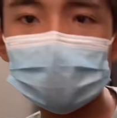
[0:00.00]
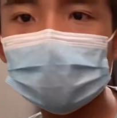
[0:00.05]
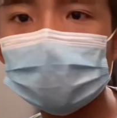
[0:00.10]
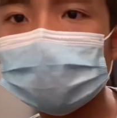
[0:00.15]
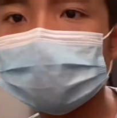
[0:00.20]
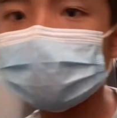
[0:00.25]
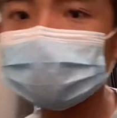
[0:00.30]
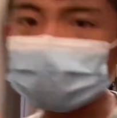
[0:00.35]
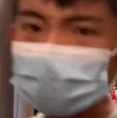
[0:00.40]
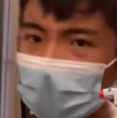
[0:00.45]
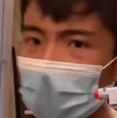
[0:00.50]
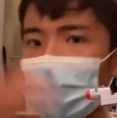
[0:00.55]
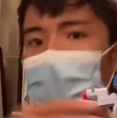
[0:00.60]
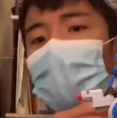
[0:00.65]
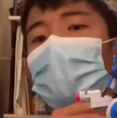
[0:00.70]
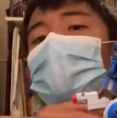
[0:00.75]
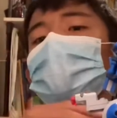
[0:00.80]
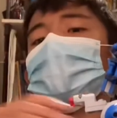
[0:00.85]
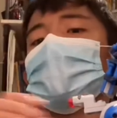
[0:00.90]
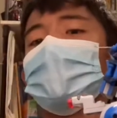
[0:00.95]
So,
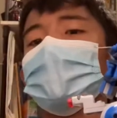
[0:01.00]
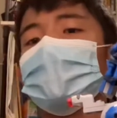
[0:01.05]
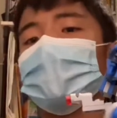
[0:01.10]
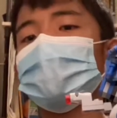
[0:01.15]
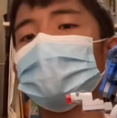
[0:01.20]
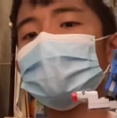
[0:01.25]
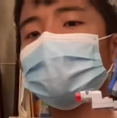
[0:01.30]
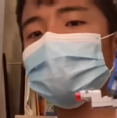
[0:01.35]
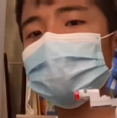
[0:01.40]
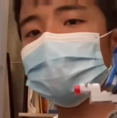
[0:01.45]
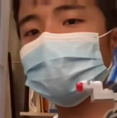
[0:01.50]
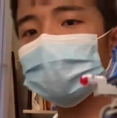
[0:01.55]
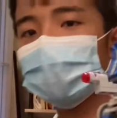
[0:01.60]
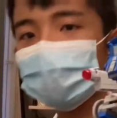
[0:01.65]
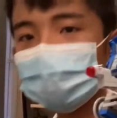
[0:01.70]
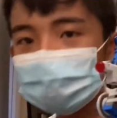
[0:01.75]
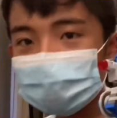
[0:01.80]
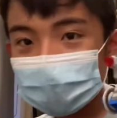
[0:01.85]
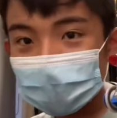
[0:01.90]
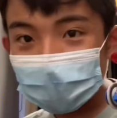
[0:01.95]
this is going to be
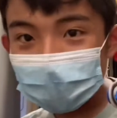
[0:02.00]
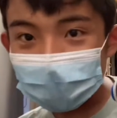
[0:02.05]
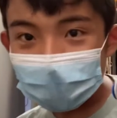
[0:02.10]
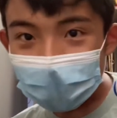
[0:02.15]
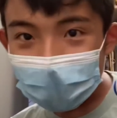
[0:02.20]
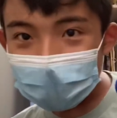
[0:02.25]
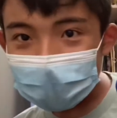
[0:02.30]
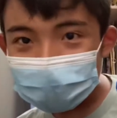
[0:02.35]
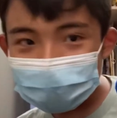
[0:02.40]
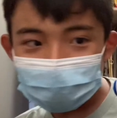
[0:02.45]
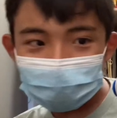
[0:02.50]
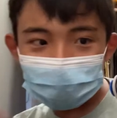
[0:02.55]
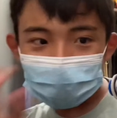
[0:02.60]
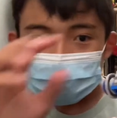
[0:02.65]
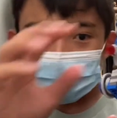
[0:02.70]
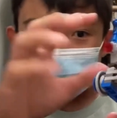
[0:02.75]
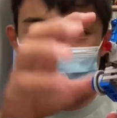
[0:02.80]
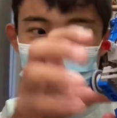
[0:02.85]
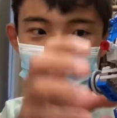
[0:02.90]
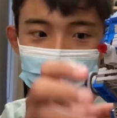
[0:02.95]
the end of the
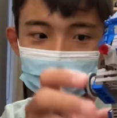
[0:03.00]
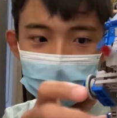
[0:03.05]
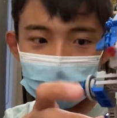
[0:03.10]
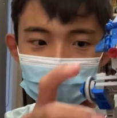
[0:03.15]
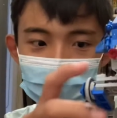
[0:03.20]
video.